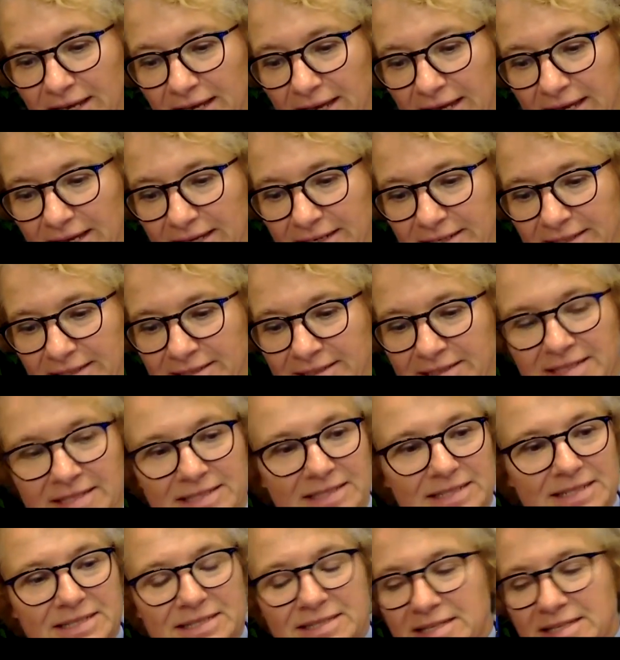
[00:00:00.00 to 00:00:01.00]
And
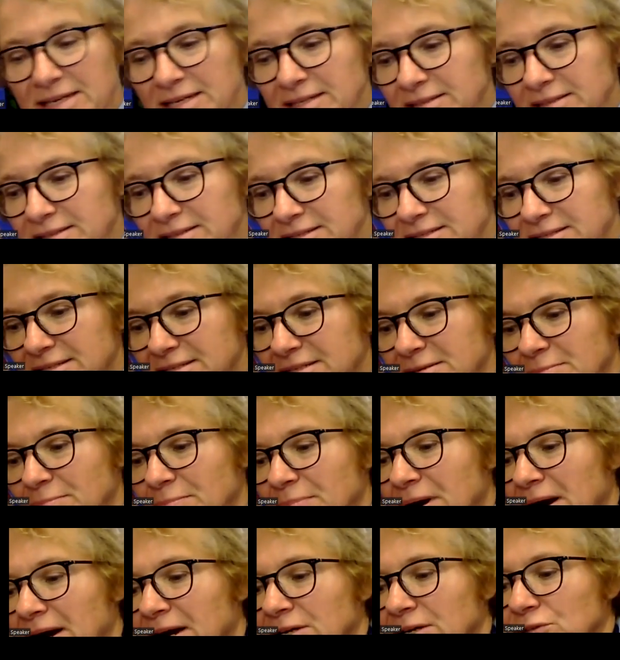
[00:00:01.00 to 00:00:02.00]
this is it. This is a
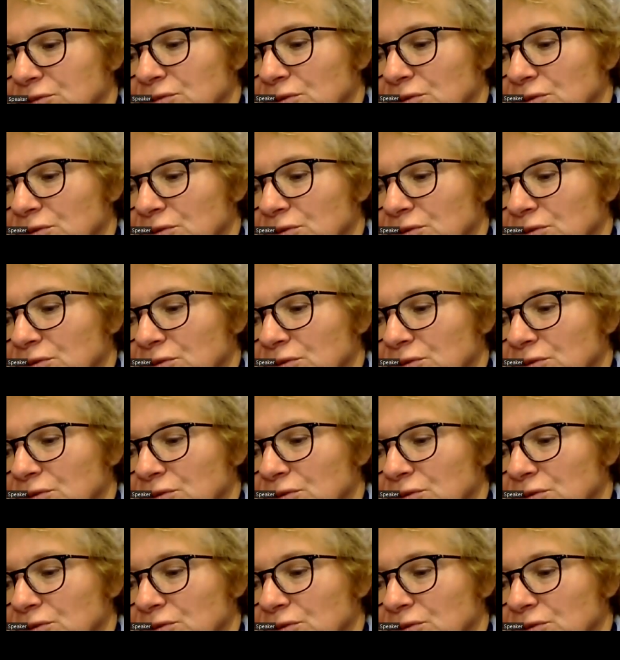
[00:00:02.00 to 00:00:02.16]
part